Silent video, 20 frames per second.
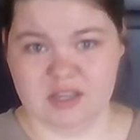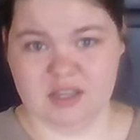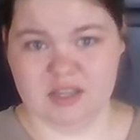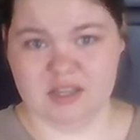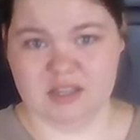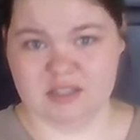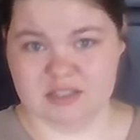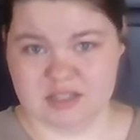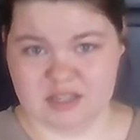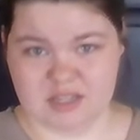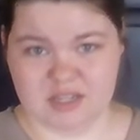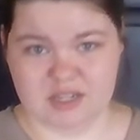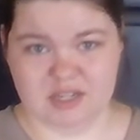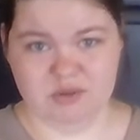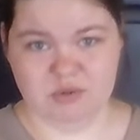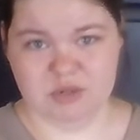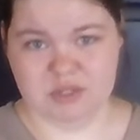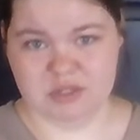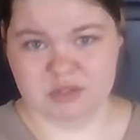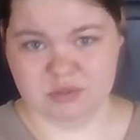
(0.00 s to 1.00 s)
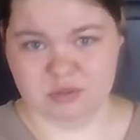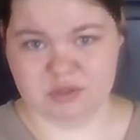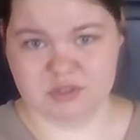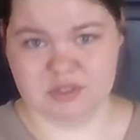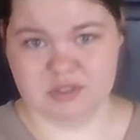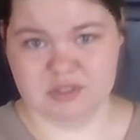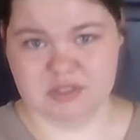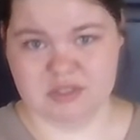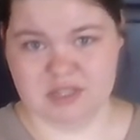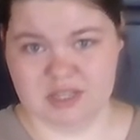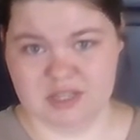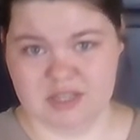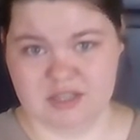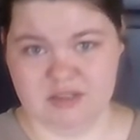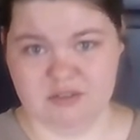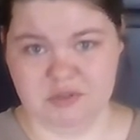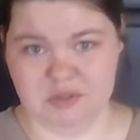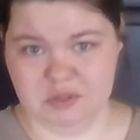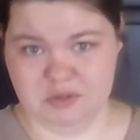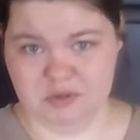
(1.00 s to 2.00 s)
Because any resources they
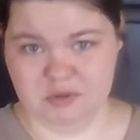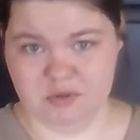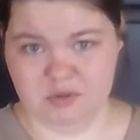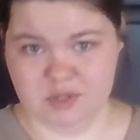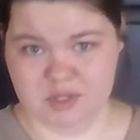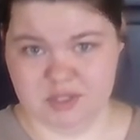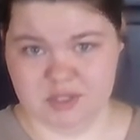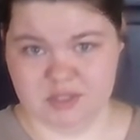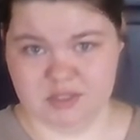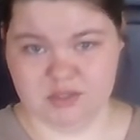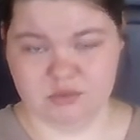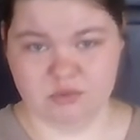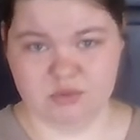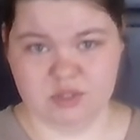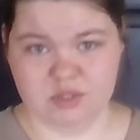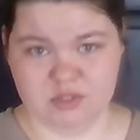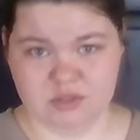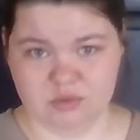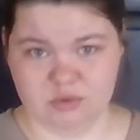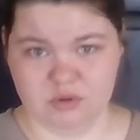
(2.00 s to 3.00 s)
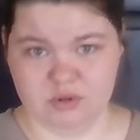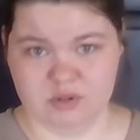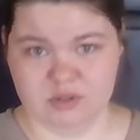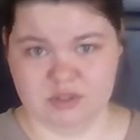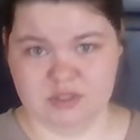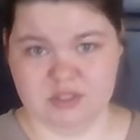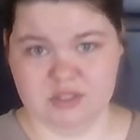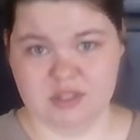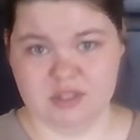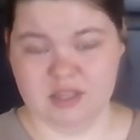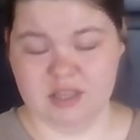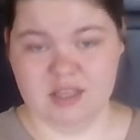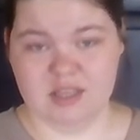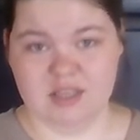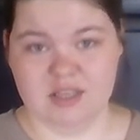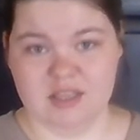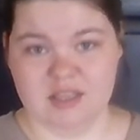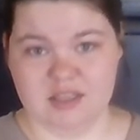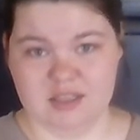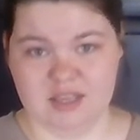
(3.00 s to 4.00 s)
give you is a resource
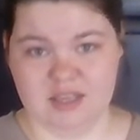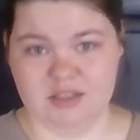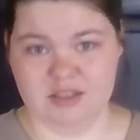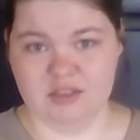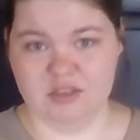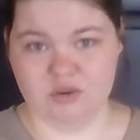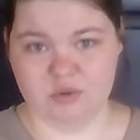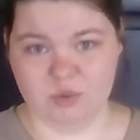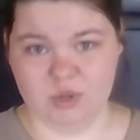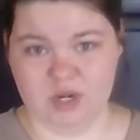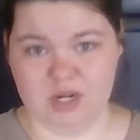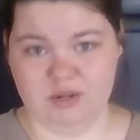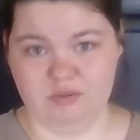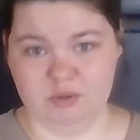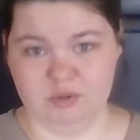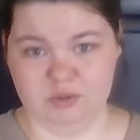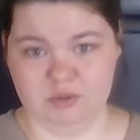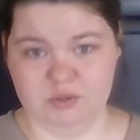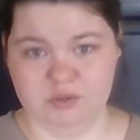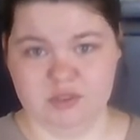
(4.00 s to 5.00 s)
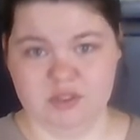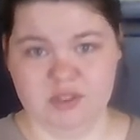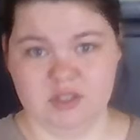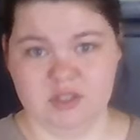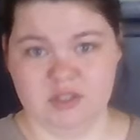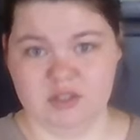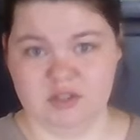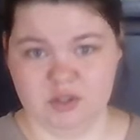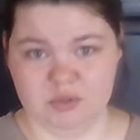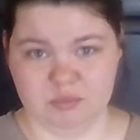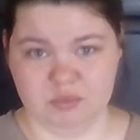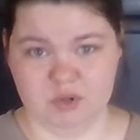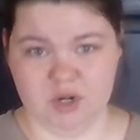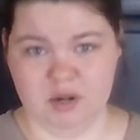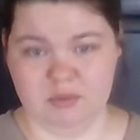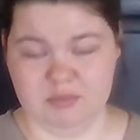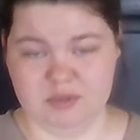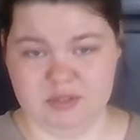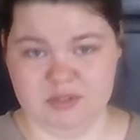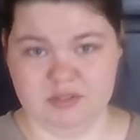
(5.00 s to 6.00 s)
that their rivals could
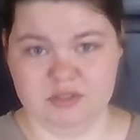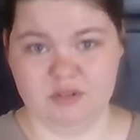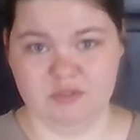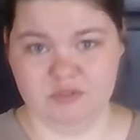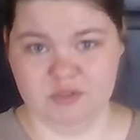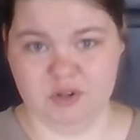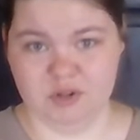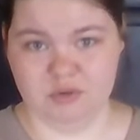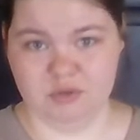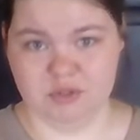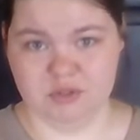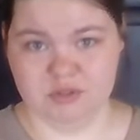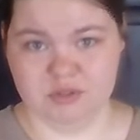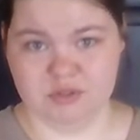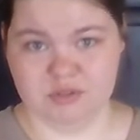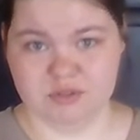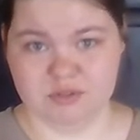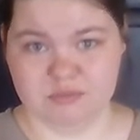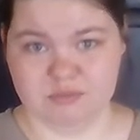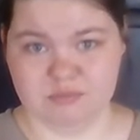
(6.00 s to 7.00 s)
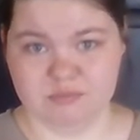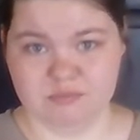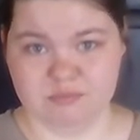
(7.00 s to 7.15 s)
promise the voters.